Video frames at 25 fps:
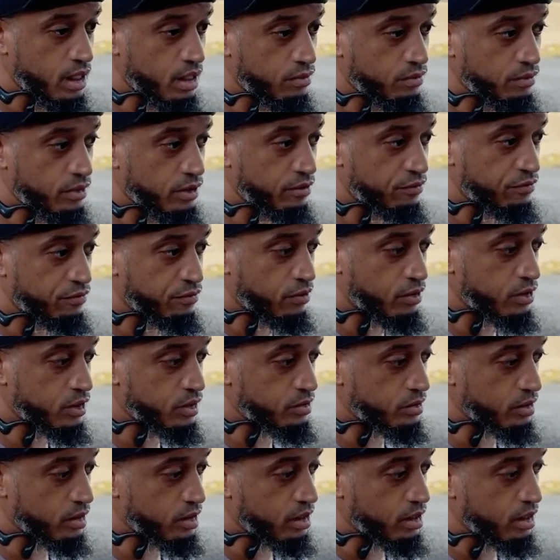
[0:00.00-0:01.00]
and
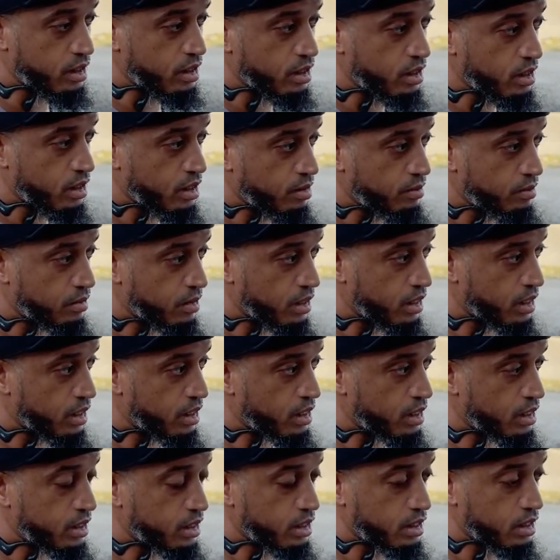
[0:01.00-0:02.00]
reinforcement.
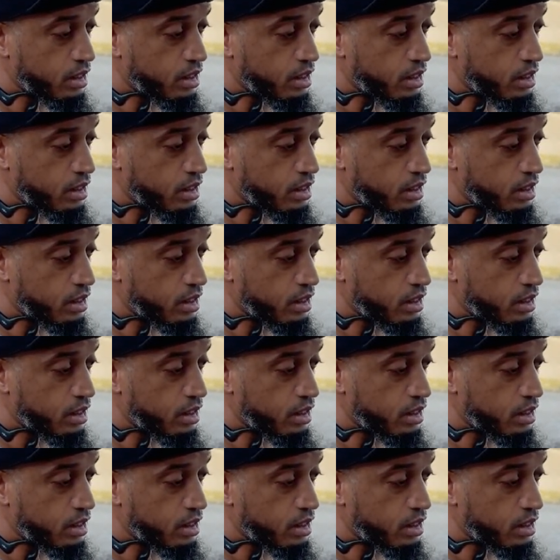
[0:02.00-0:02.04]
But